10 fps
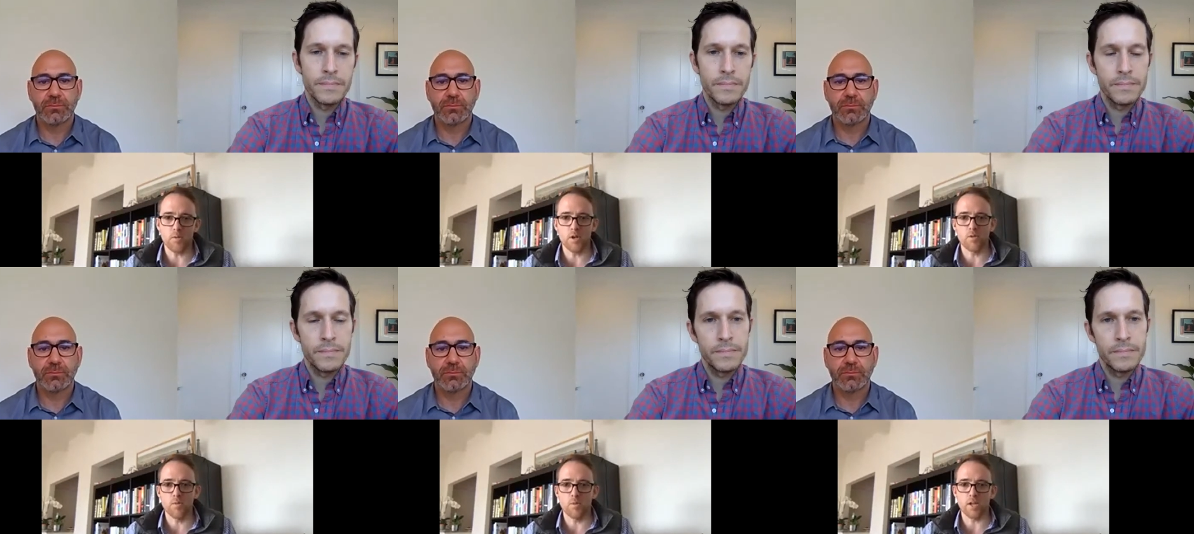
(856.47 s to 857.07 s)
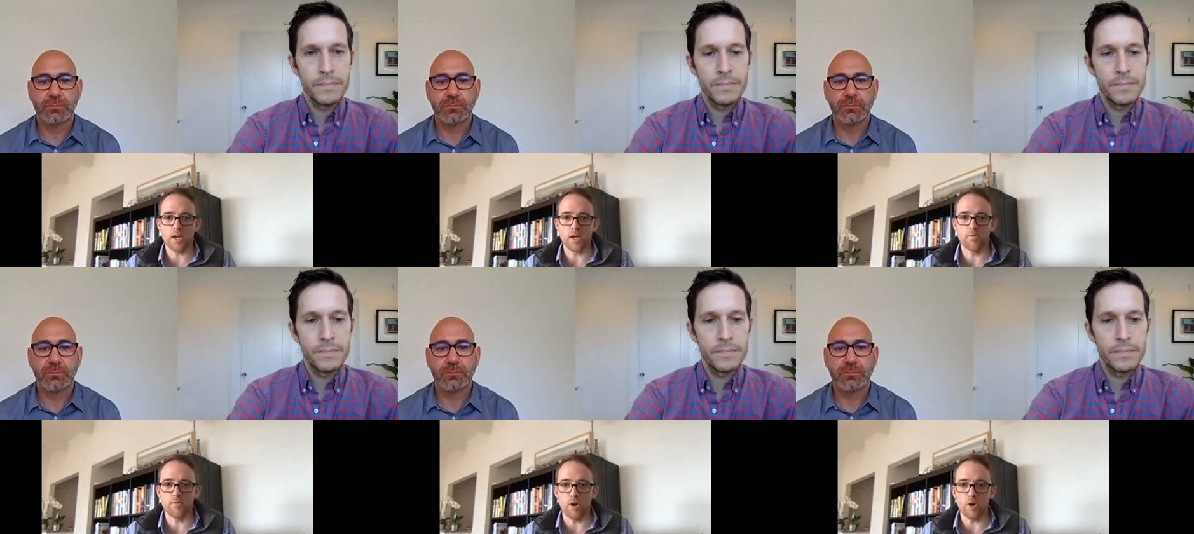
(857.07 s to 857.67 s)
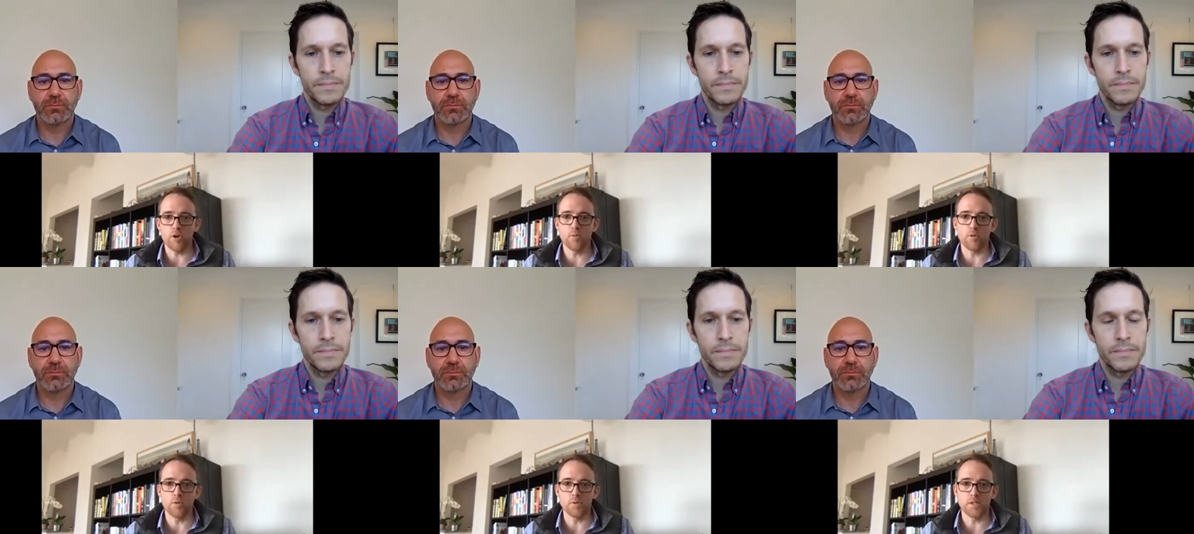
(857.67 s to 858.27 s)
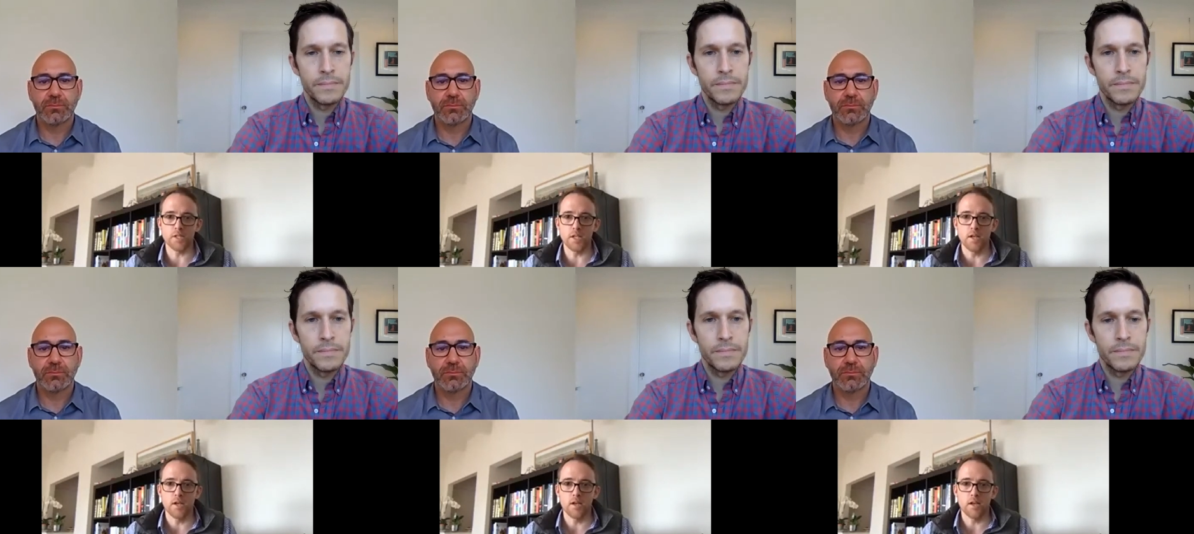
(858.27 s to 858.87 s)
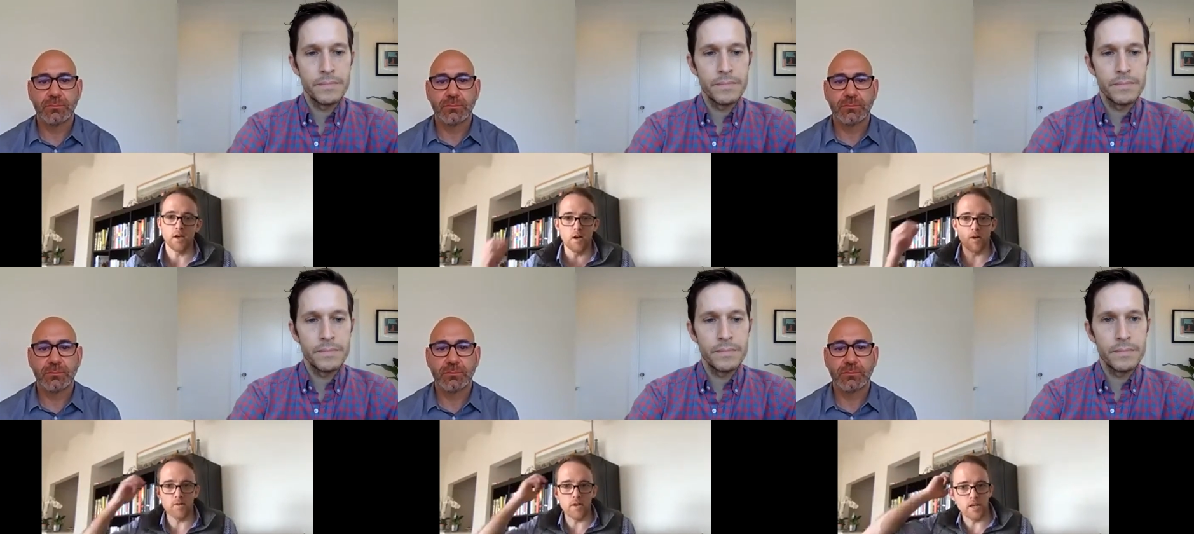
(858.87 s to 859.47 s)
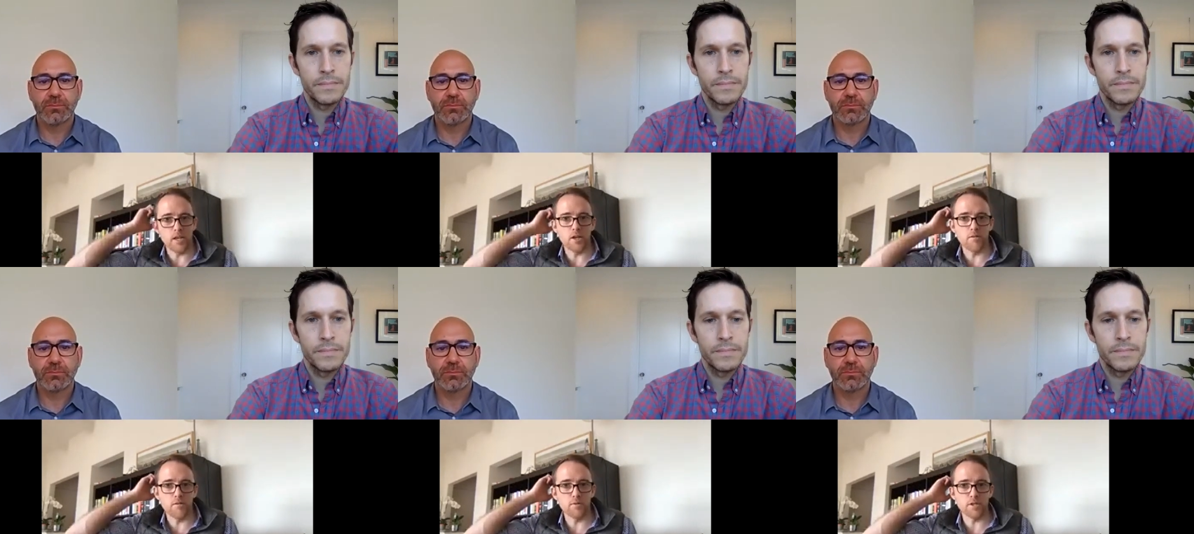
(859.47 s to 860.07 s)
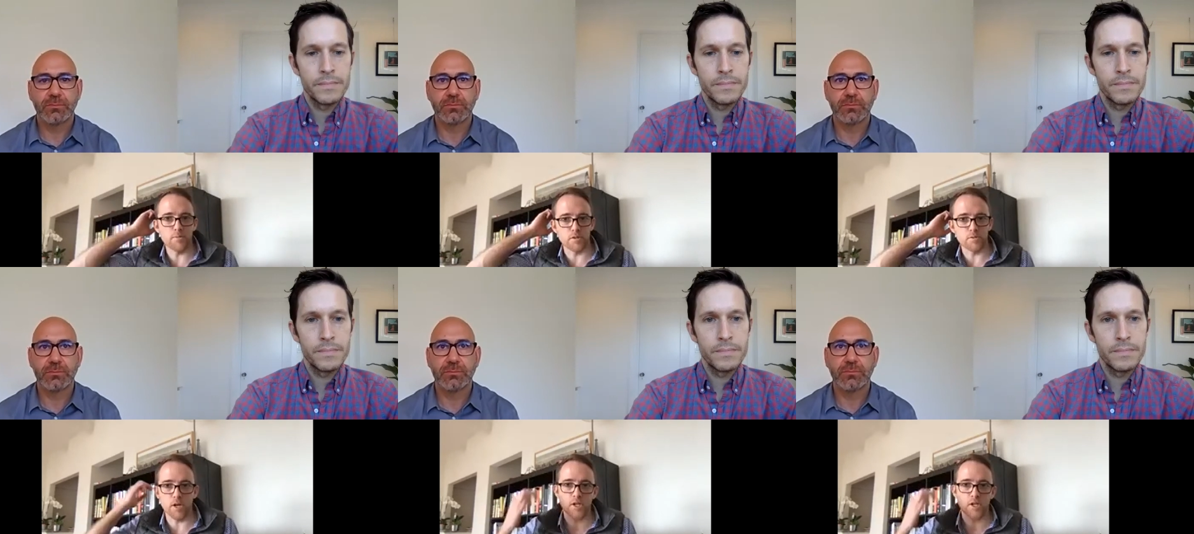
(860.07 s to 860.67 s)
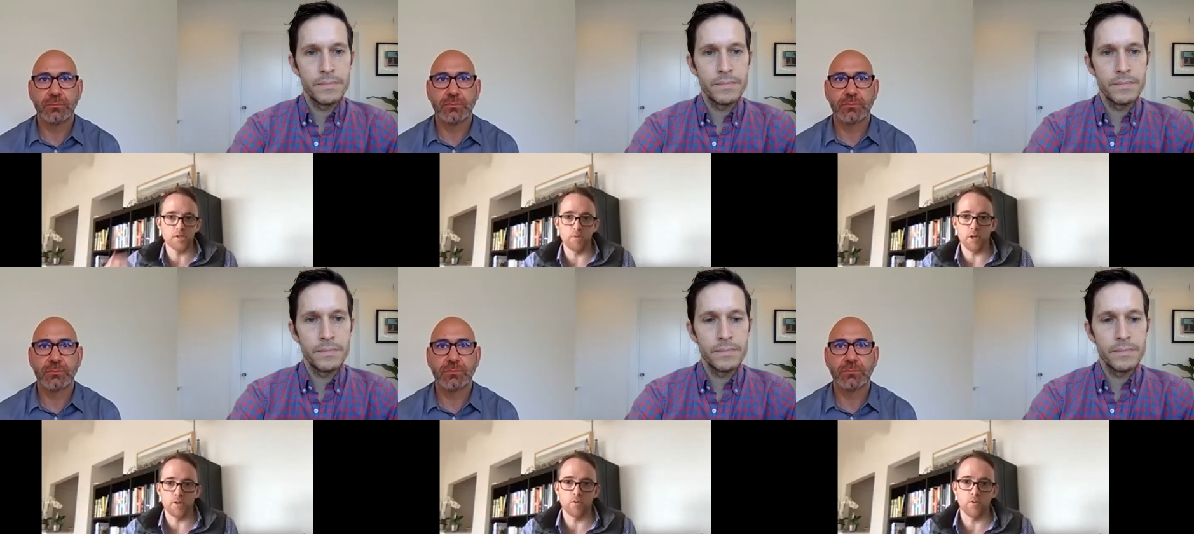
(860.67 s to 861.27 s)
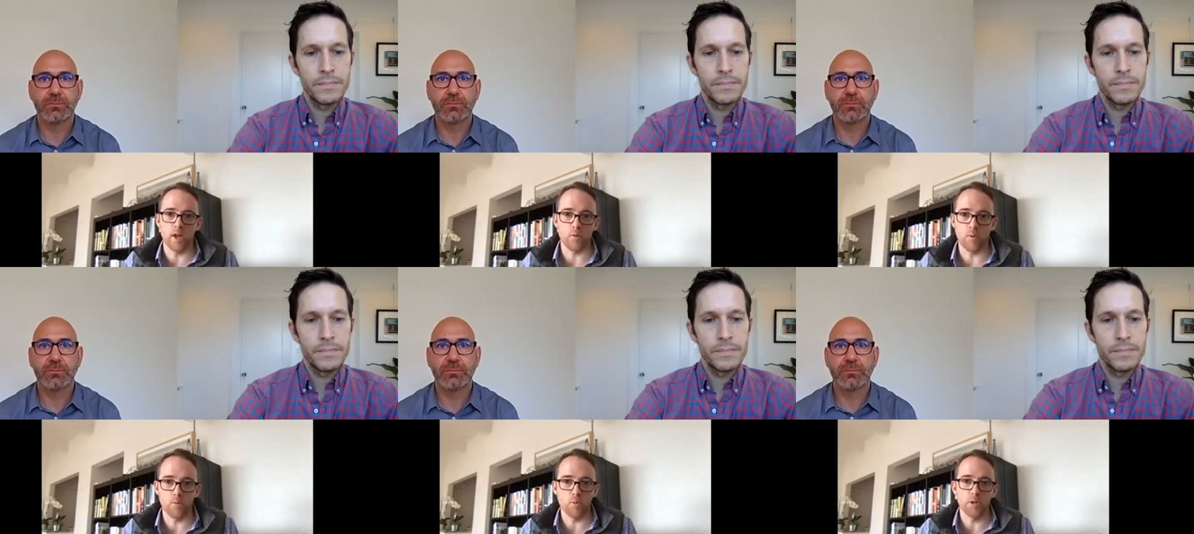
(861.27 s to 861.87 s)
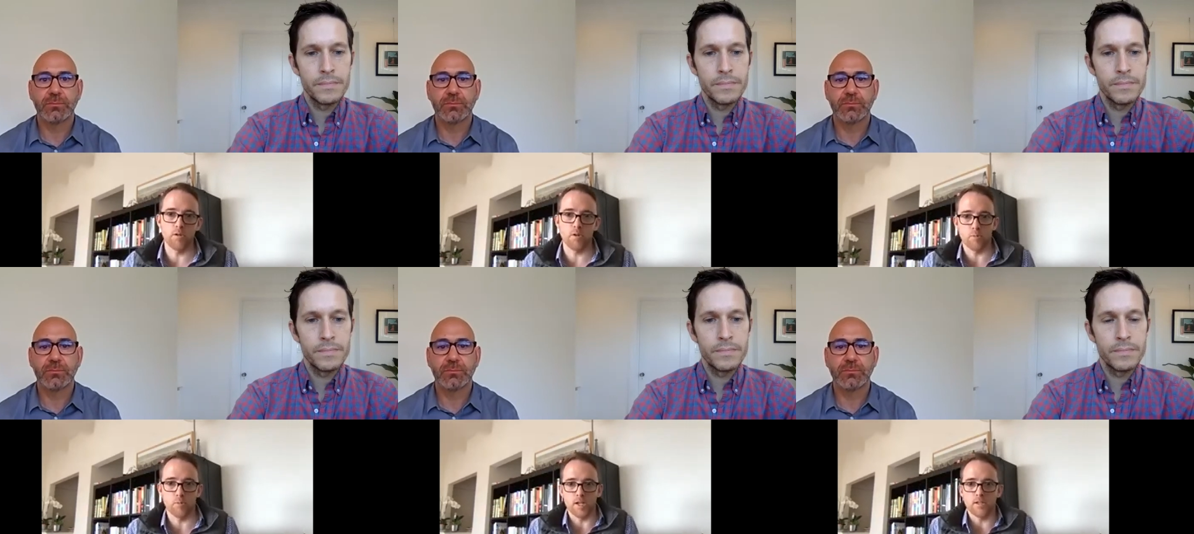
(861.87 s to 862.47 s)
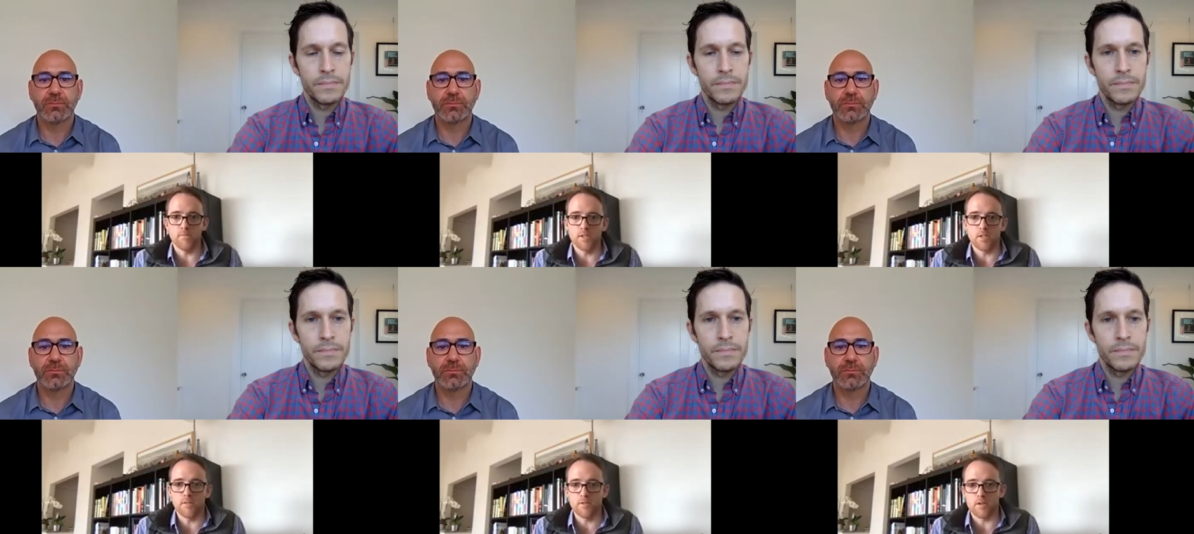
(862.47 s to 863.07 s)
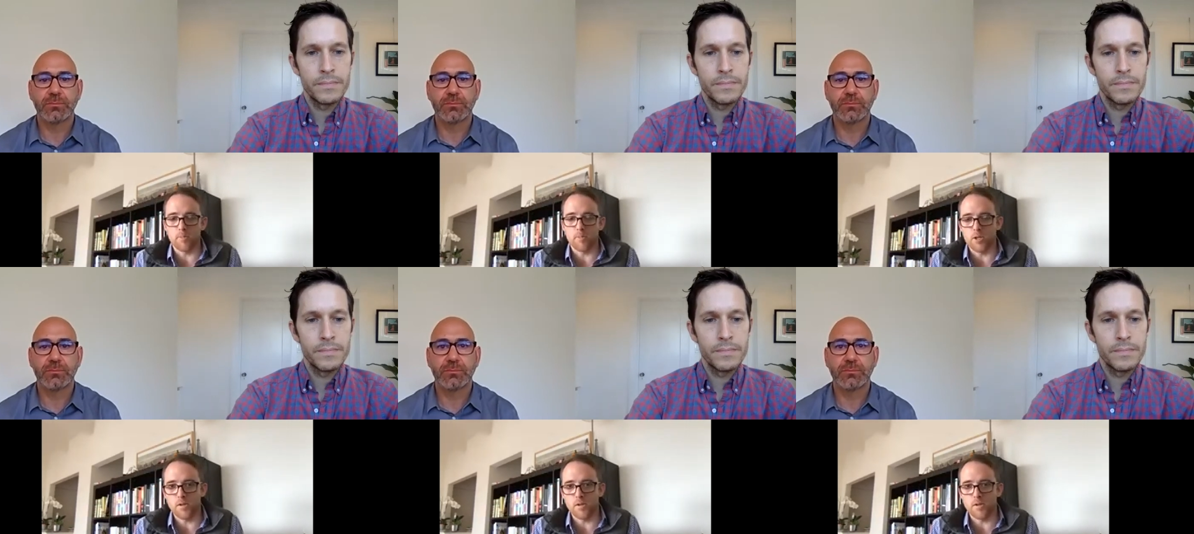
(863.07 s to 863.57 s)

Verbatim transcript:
Speaker 1: What what kind of volume do you see uh, in in COVID response projects compared to like what would be the normal activity of the company?